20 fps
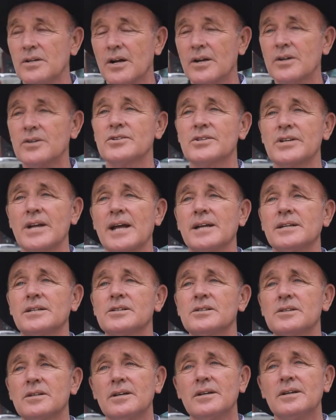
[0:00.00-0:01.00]
Understand,
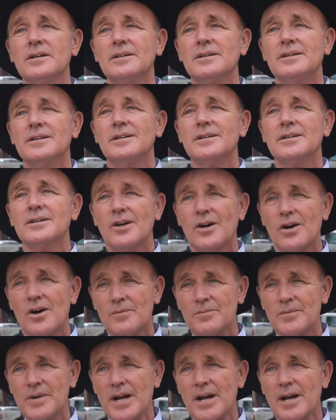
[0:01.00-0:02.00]
just
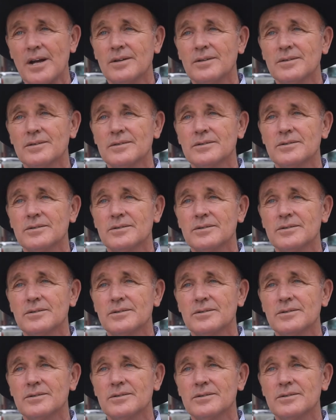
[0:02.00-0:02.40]
calm down,